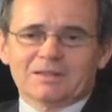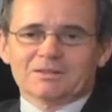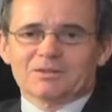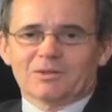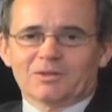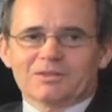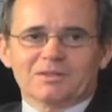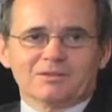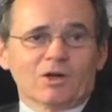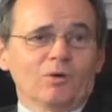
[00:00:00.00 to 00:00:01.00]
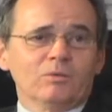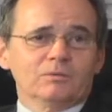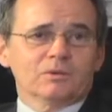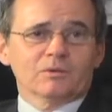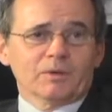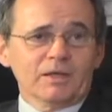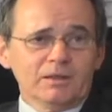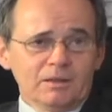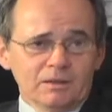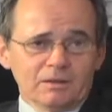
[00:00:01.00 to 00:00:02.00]
So I said, "No, go away."
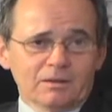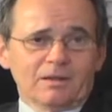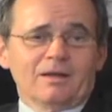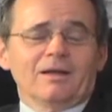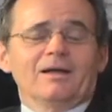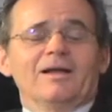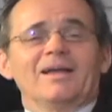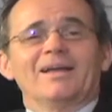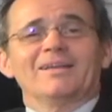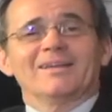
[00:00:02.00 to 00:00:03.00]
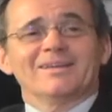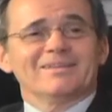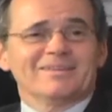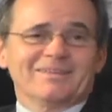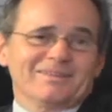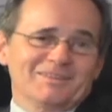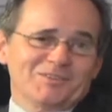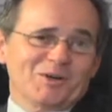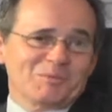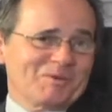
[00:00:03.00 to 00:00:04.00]
And then he
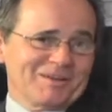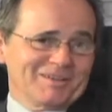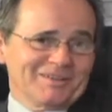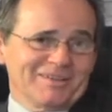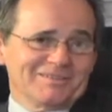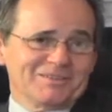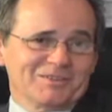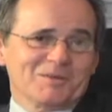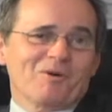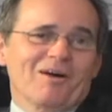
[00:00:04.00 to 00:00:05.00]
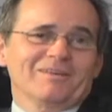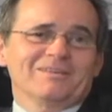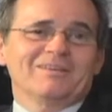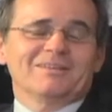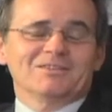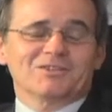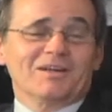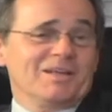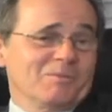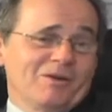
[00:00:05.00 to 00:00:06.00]
called me back a little later and said, "Come on." So
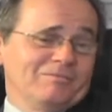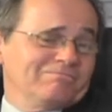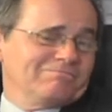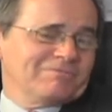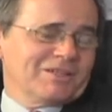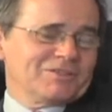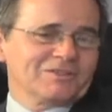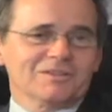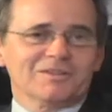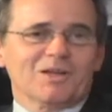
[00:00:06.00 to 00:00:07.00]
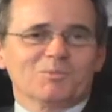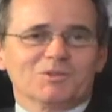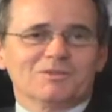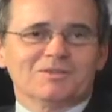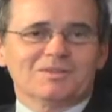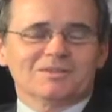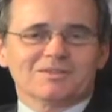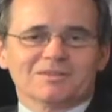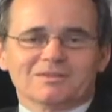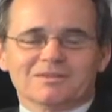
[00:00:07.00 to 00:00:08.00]
I came out. I took a look at the opportunity.
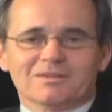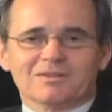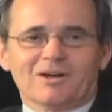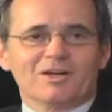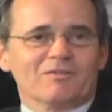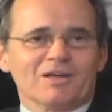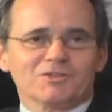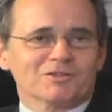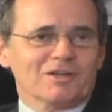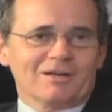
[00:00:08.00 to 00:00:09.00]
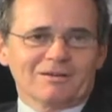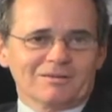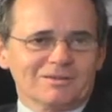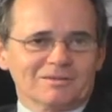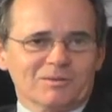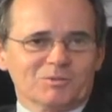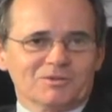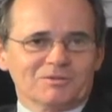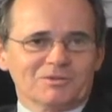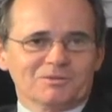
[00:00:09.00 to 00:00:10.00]
It's a cardiovascular diagnostics
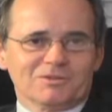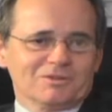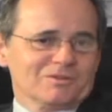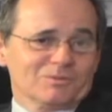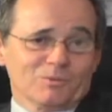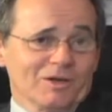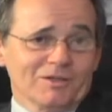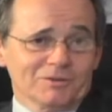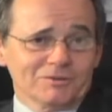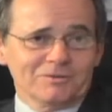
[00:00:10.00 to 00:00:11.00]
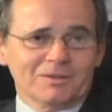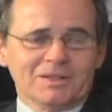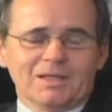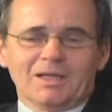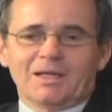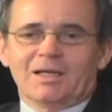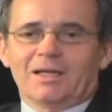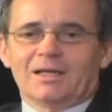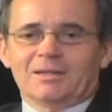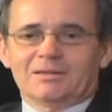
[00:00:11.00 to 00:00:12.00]
opportunity, which is what I do.
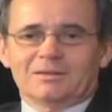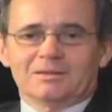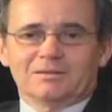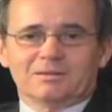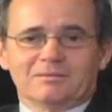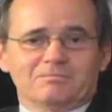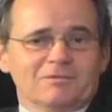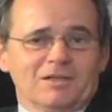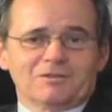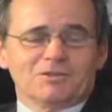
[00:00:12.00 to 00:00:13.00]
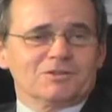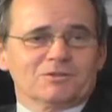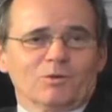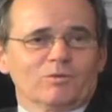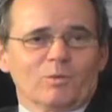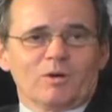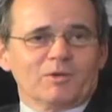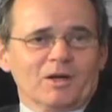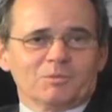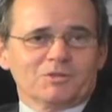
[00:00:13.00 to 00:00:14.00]
And it was just an
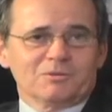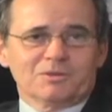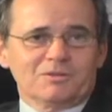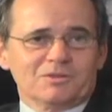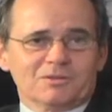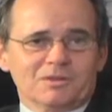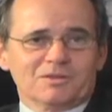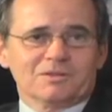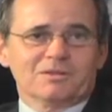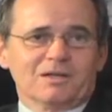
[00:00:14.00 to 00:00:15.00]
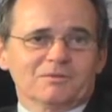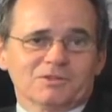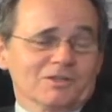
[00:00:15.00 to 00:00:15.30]
overwhelming opportunity, so I said I would